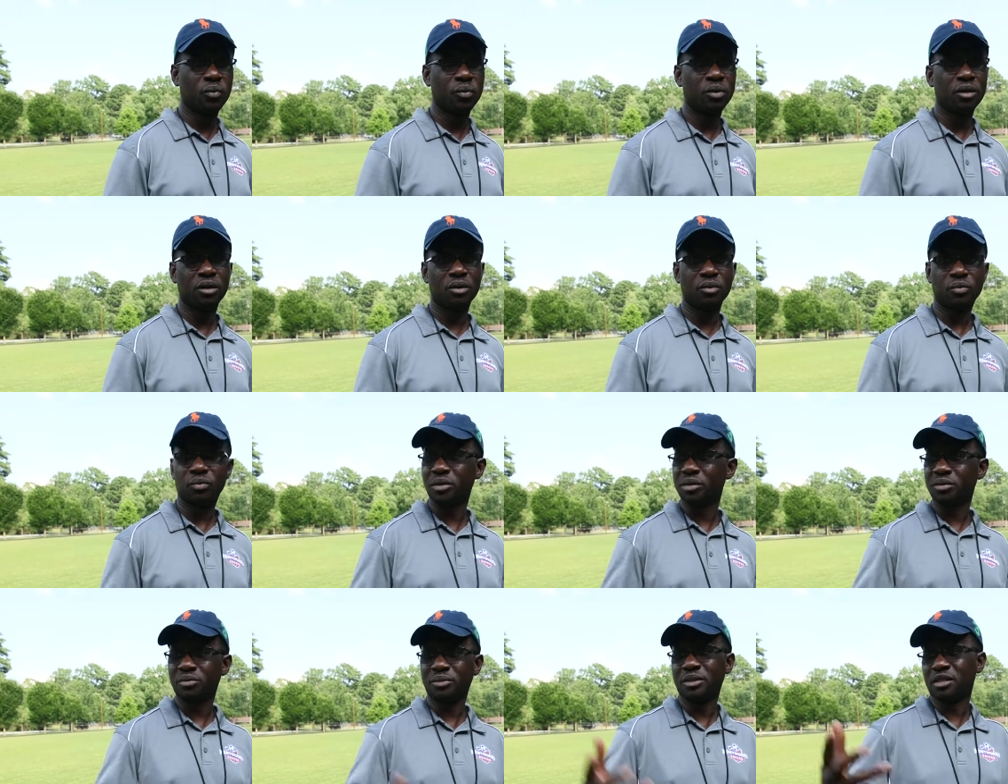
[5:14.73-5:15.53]

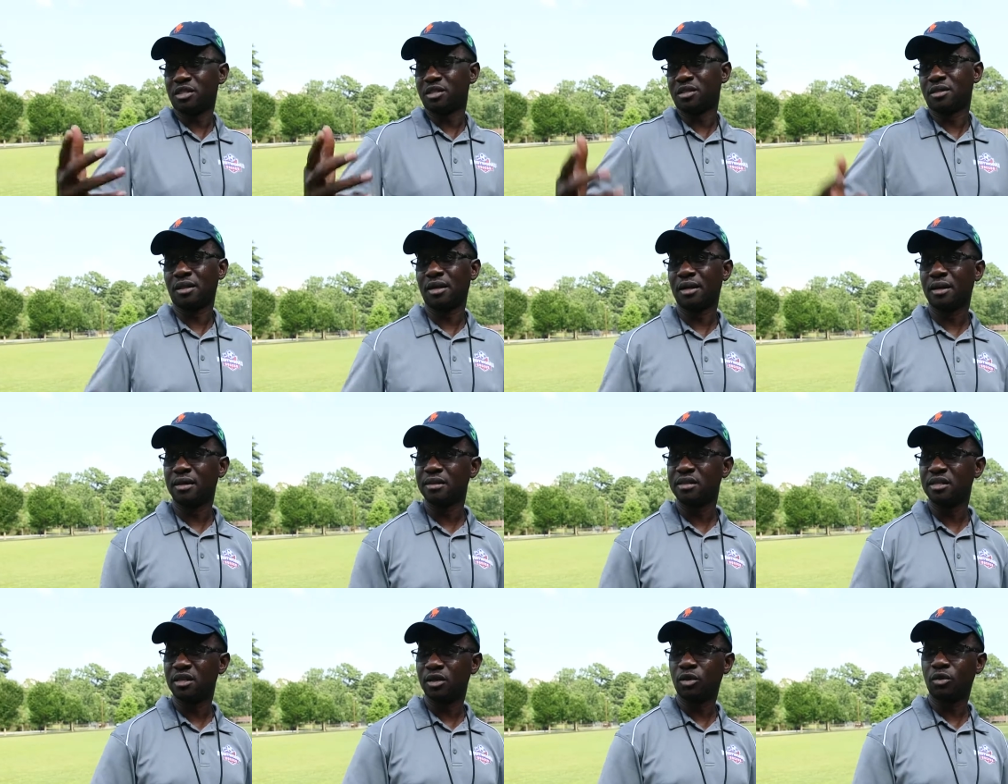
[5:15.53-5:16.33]
we're just going to
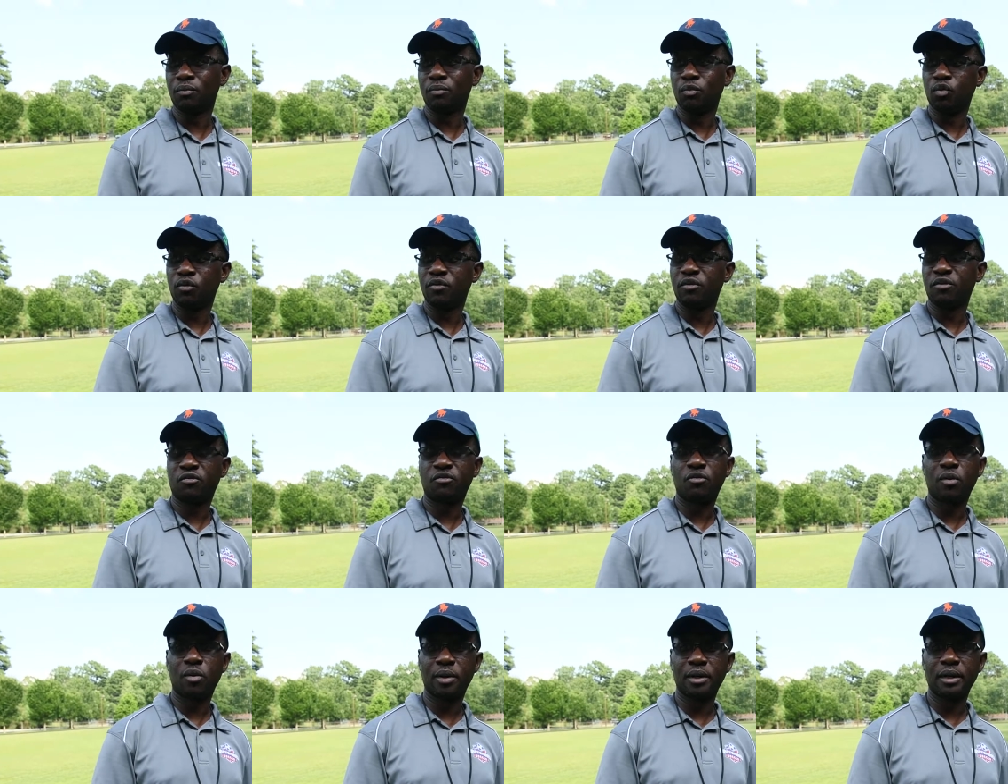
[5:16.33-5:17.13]
continue moving
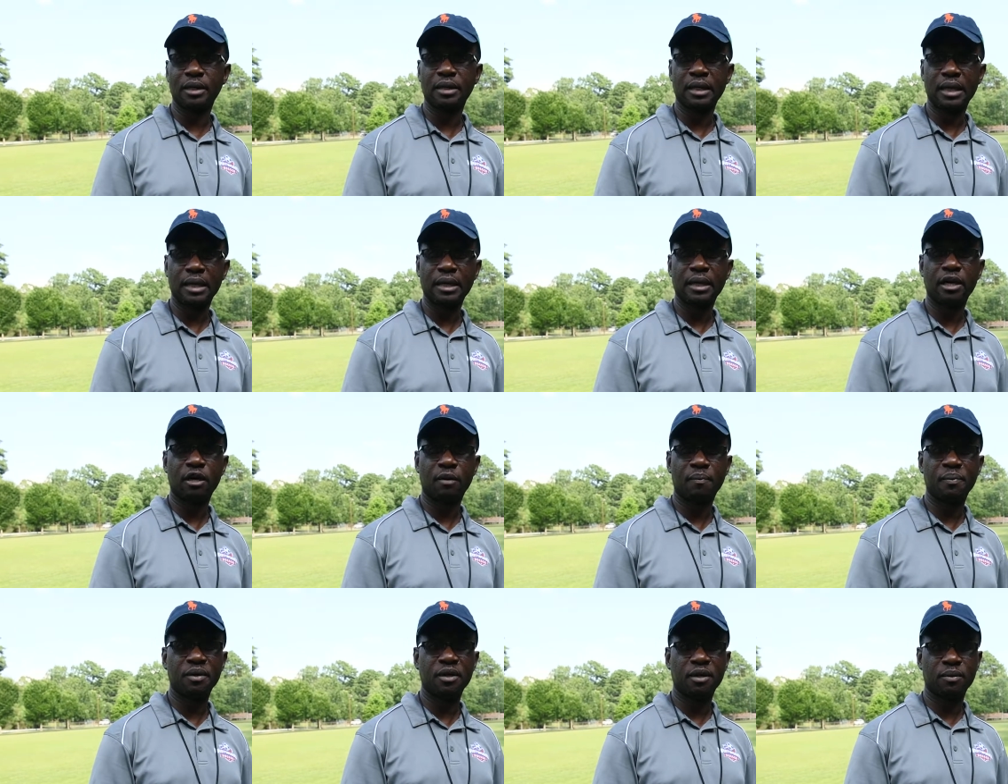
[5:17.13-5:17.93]
forward and
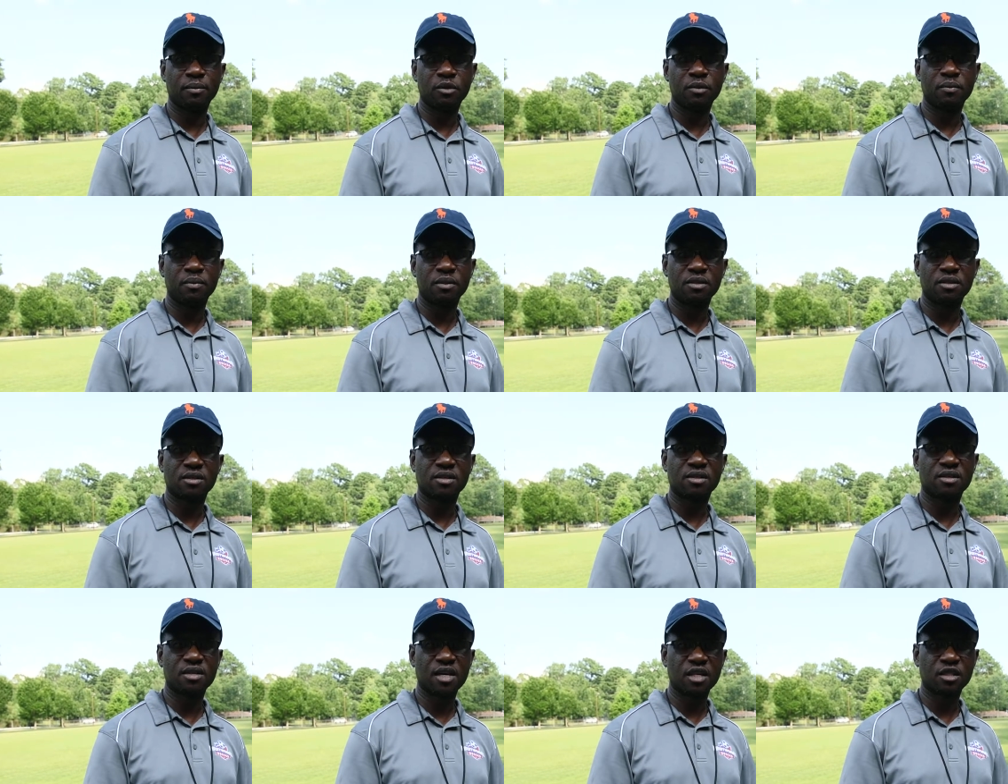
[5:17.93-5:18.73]
helping them to be
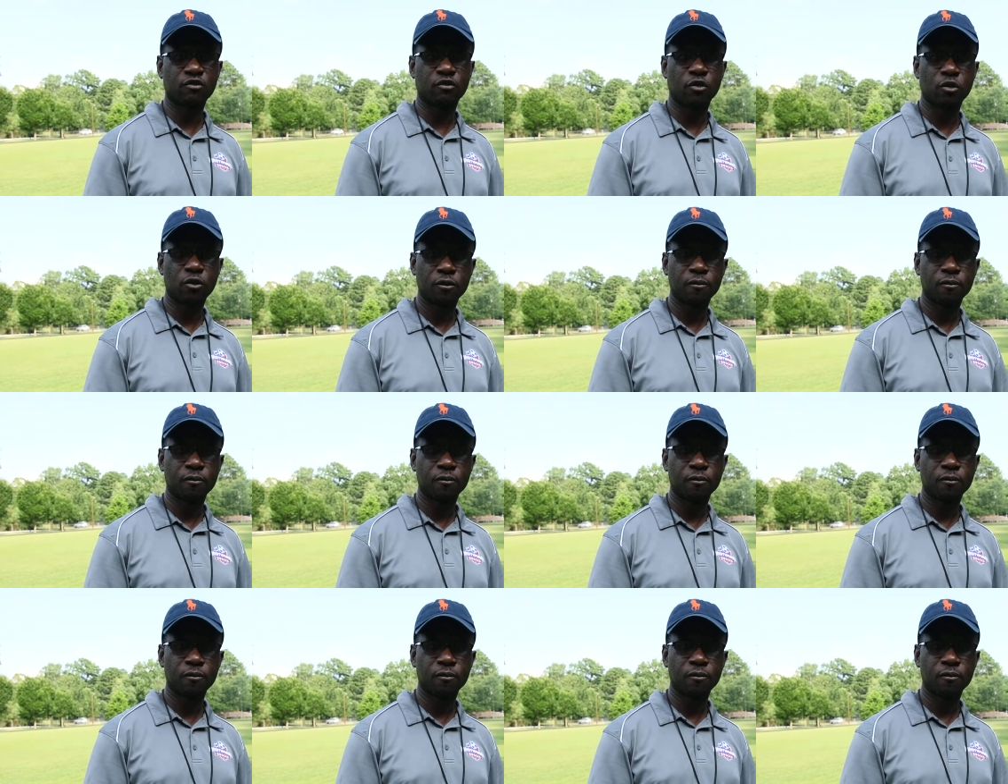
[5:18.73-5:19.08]
successful.